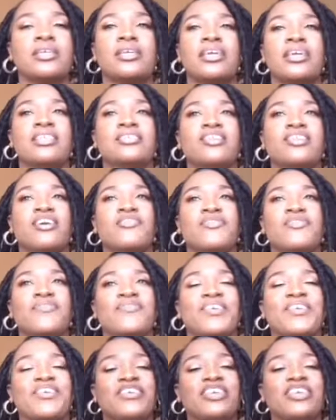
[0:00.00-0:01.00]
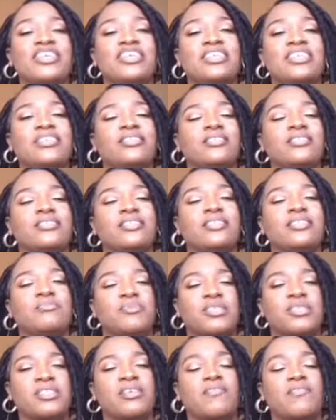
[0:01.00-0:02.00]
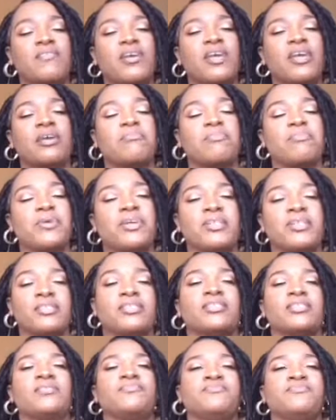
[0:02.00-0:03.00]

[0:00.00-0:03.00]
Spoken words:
It's not very specific, but